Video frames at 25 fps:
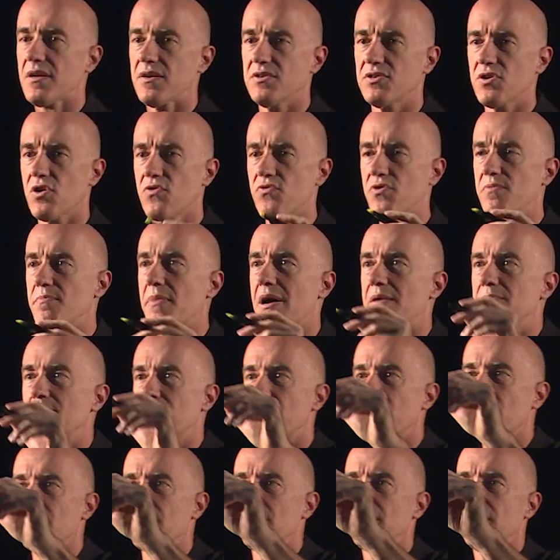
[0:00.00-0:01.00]
So
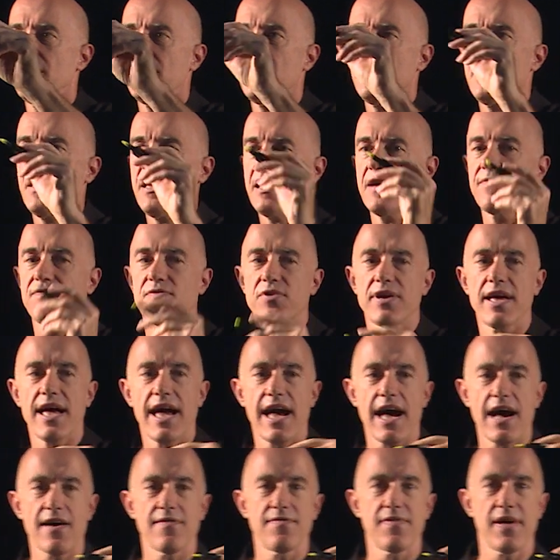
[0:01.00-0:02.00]
remember, if we
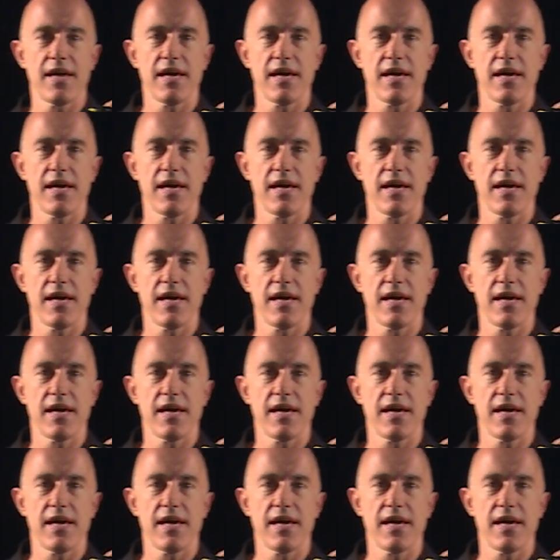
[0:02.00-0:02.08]
have